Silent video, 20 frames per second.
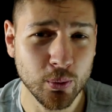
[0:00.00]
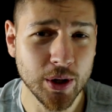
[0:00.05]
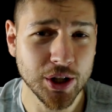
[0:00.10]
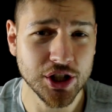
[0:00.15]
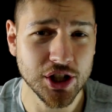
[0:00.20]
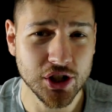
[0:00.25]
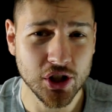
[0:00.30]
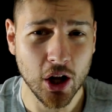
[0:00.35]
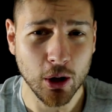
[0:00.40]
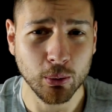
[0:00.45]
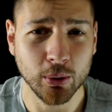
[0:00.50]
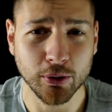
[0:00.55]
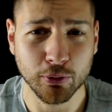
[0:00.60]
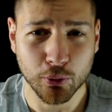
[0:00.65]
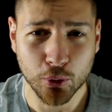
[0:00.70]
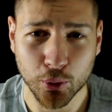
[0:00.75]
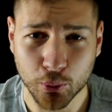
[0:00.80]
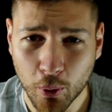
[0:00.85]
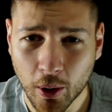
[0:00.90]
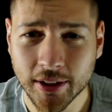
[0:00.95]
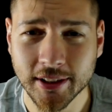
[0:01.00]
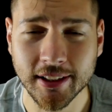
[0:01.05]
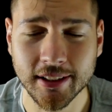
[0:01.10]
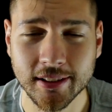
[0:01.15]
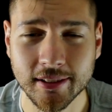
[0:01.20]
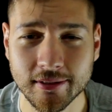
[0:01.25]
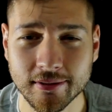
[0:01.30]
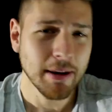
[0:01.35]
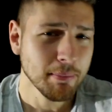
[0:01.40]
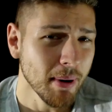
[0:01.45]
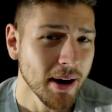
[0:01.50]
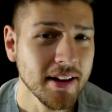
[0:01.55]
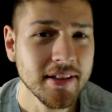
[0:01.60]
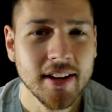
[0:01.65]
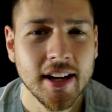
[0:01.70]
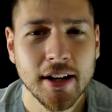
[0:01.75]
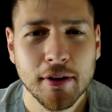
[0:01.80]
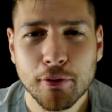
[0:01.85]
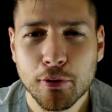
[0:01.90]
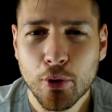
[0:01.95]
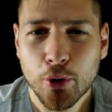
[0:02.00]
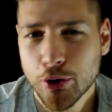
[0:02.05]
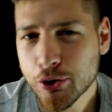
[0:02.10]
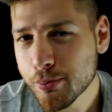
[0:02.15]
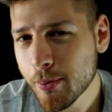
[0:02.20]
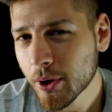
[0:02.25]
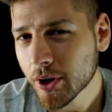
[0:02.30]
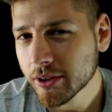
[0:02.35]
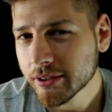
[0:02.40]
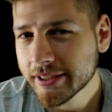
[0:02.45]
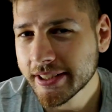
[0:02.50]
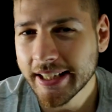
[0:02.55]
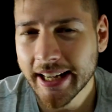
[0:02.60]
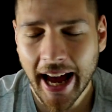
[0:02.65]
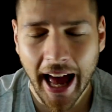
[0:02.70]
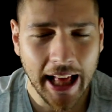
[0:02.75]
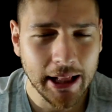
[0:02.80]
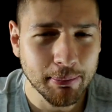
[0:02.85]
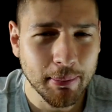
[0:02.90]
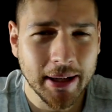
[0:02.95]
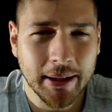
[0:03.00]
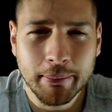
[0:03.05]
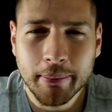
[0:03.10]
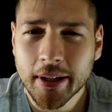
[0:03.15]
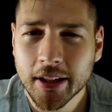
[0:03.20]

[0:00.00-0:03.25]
which is all what Ford wanted. And by then, Ford's Model T had made